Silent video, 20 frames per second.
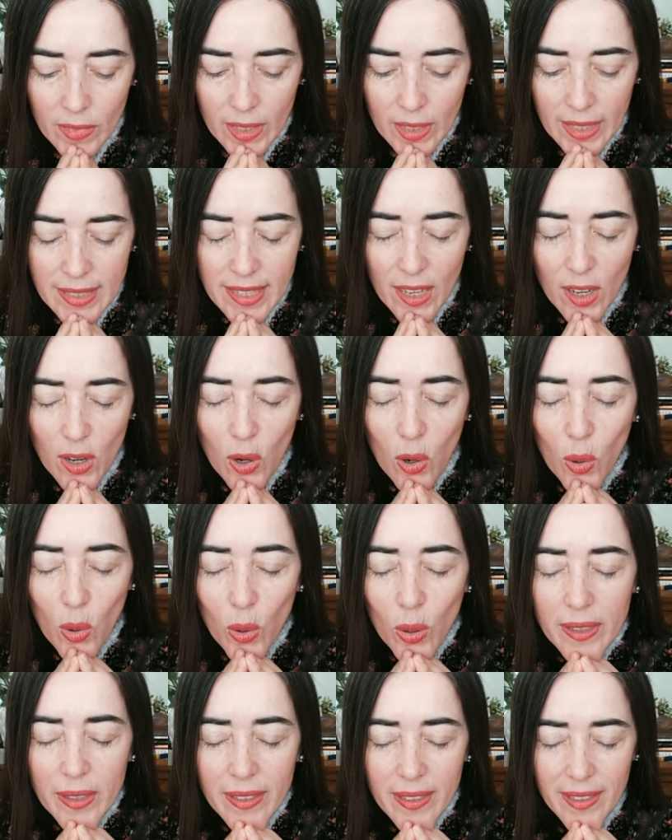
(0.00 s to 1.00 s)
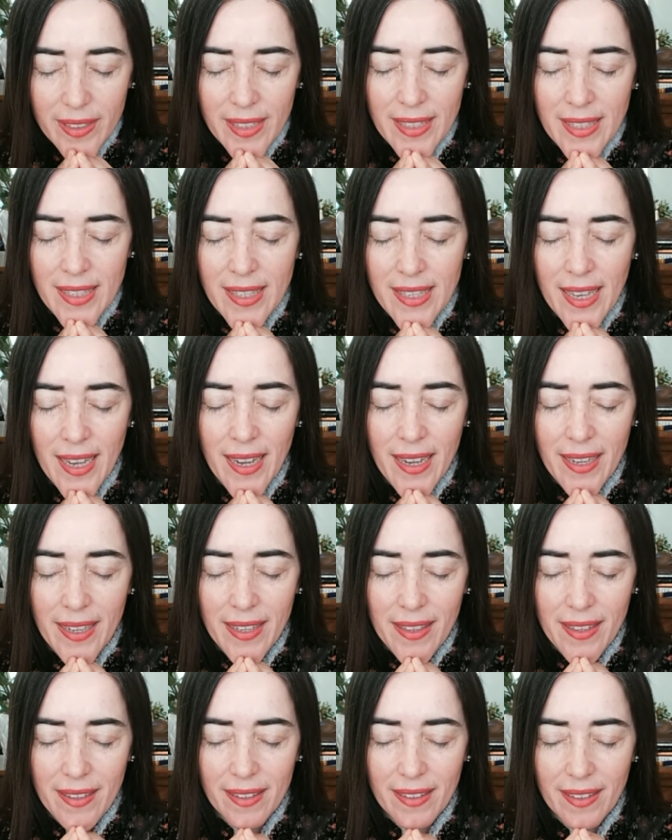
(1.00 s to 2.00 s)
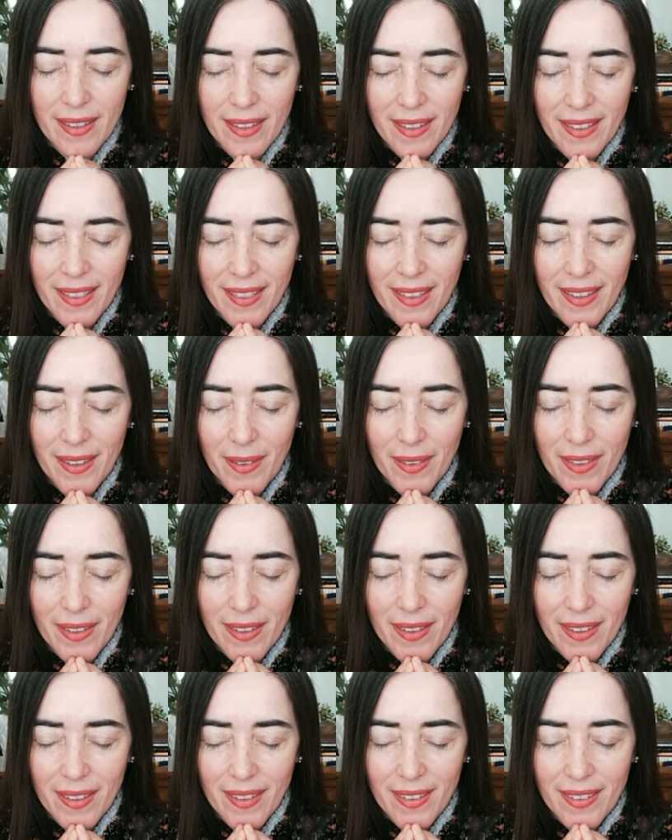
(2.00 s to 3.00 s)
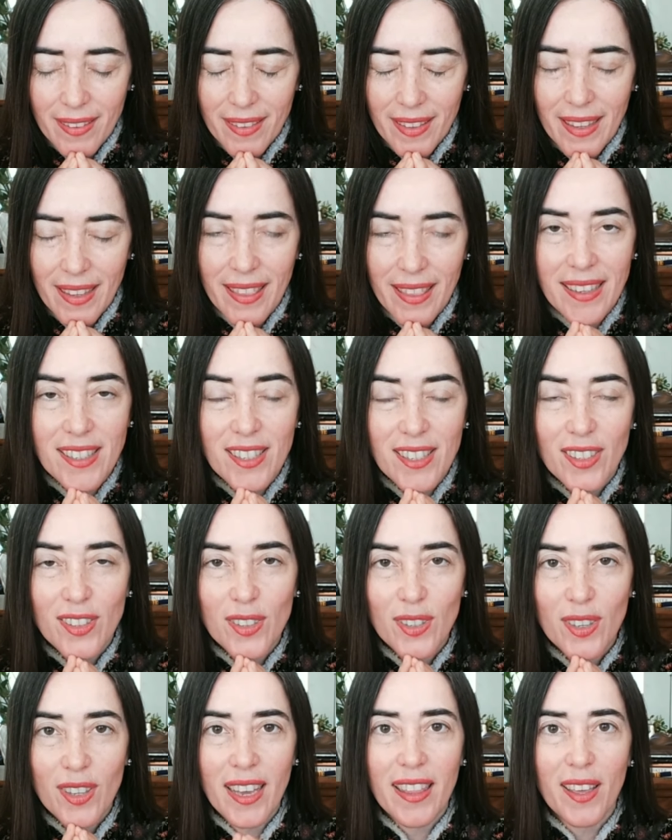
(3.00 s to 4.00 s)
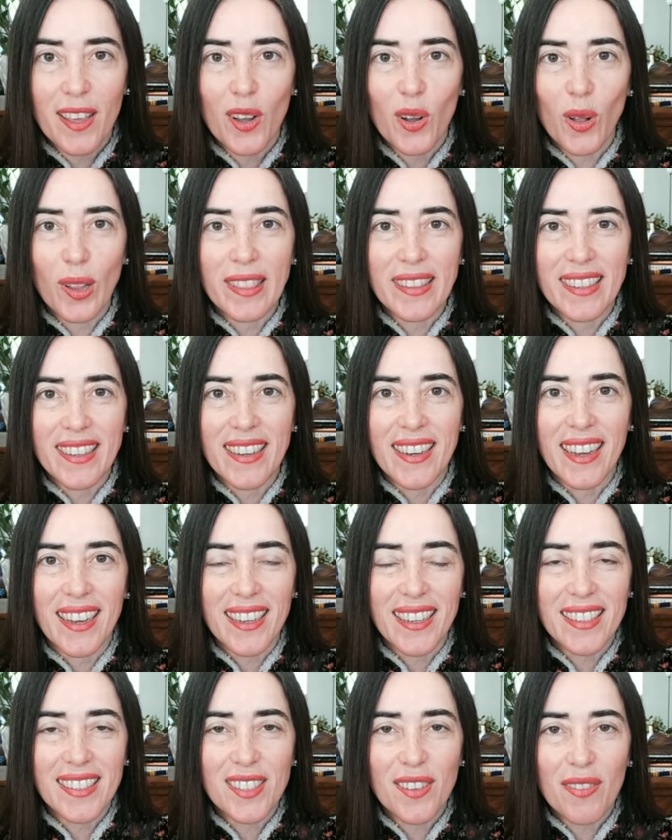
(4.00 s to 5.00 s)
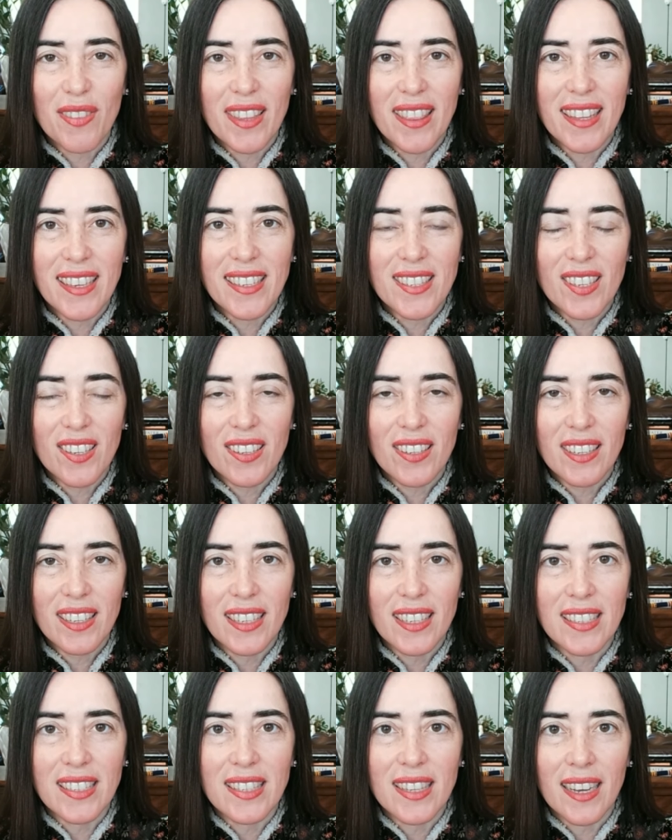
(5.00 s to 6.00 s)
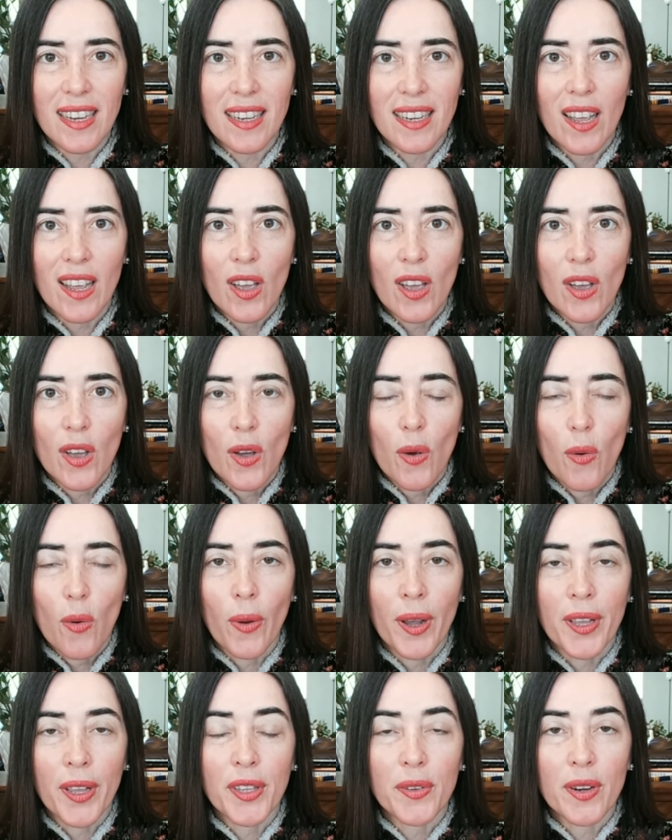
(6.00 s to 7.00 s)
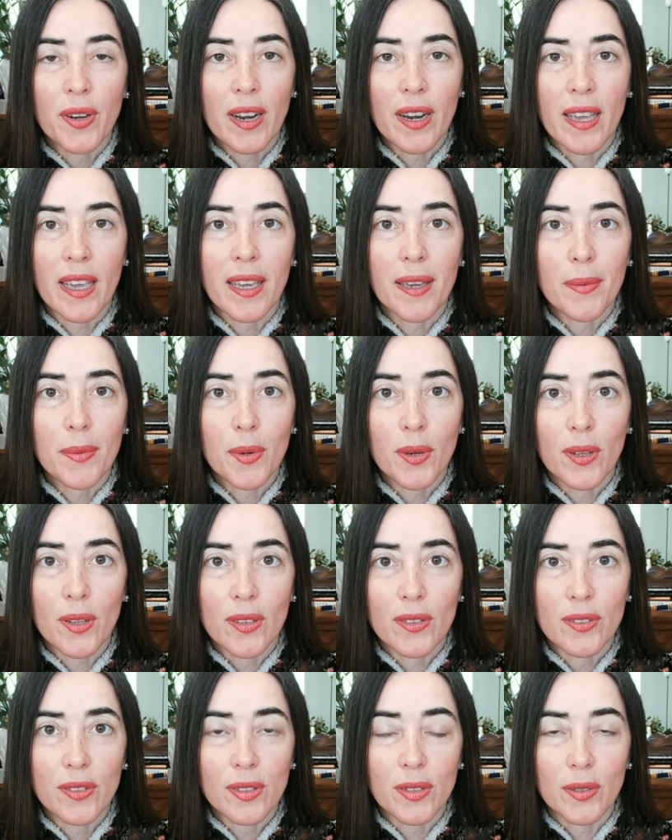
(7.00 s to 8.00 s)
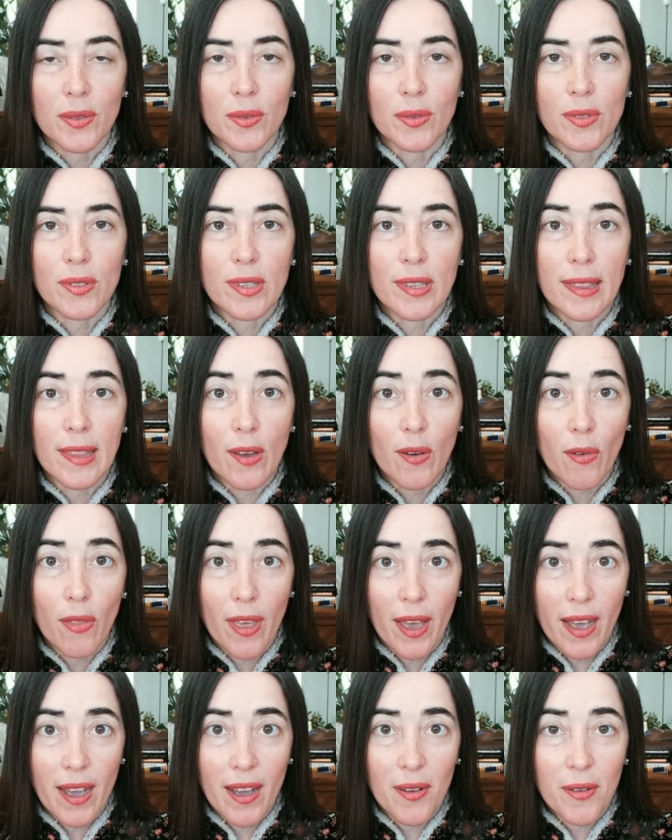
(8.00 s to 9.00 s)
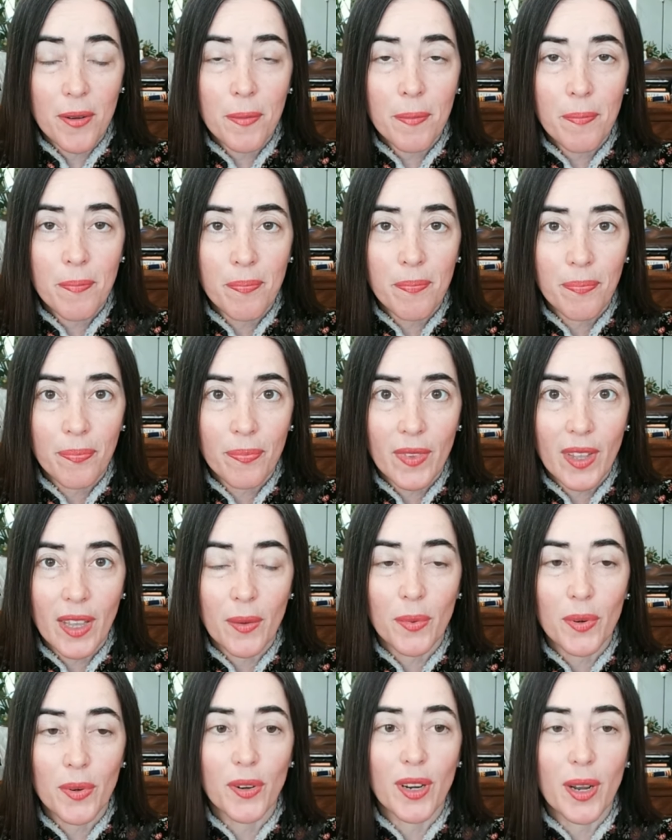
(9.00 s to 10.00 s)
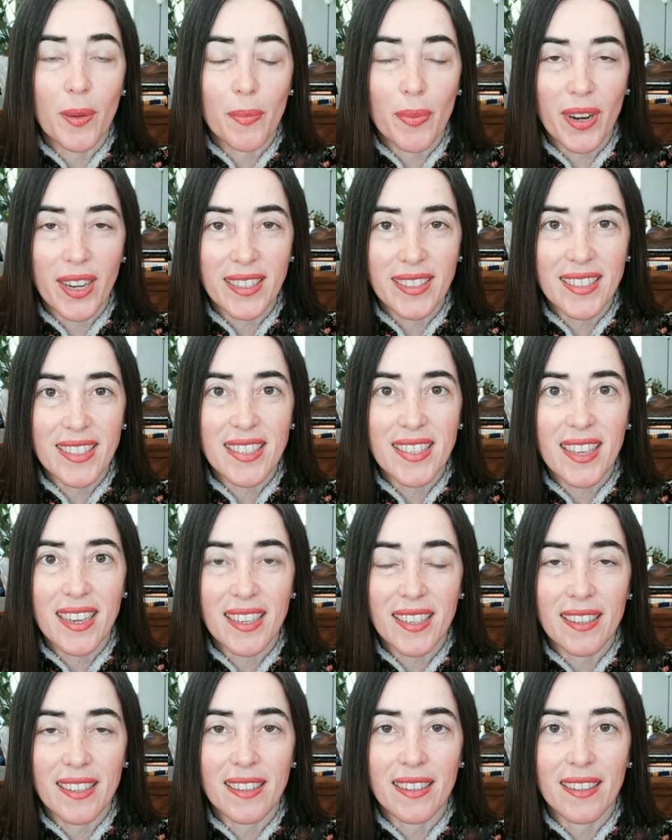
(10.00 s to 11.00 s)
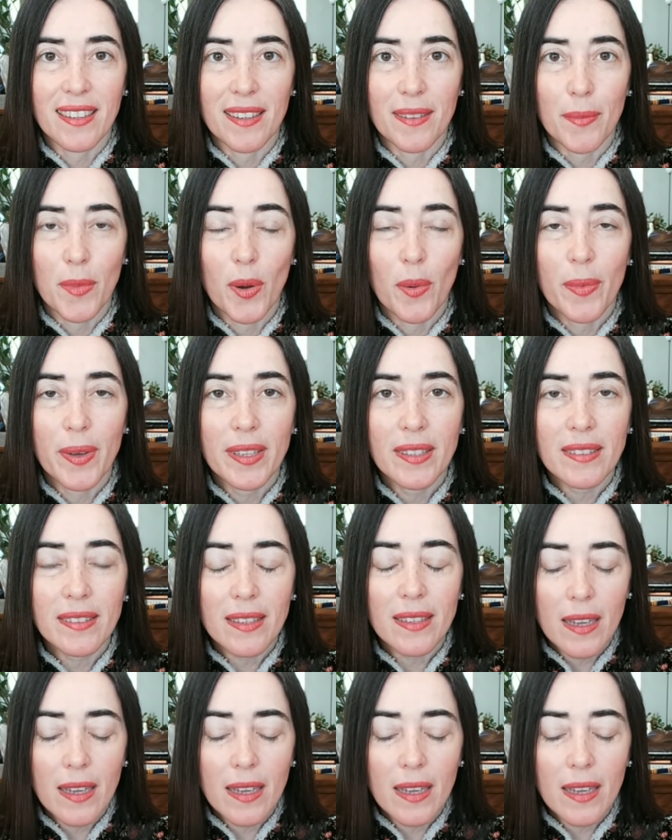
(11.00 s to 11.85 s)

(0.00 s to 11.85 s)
it's the gold inside the, the, the lesson today. The golden nugget of the lesson is that when you are able to slow down, and we're gonna practice that in, in a moment,